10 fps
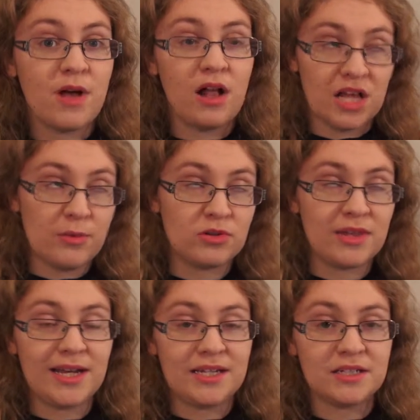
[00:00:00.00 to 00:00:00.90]
I'll come on to
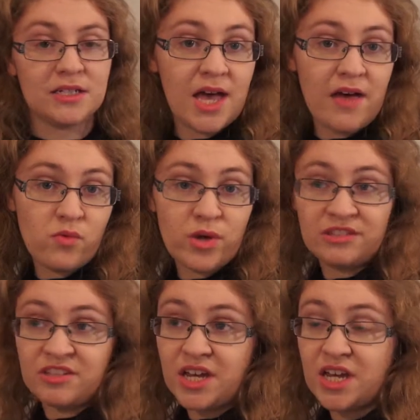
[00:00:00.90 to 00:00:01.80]
that later. Other ways
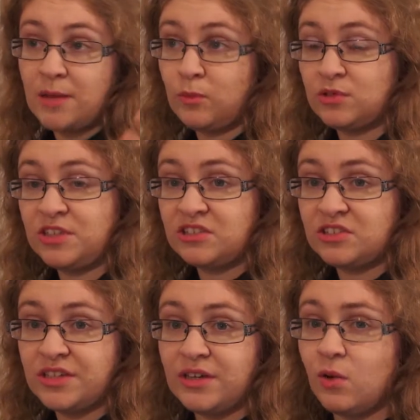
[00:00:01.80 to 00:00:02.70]
of dying are more
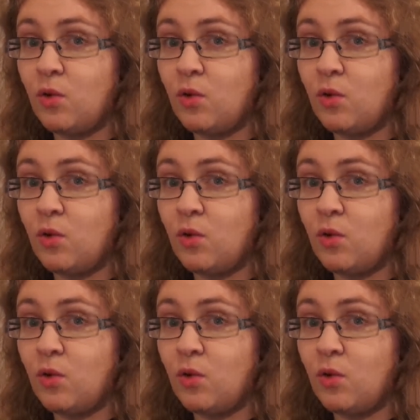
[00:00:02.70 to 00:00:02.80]
sinister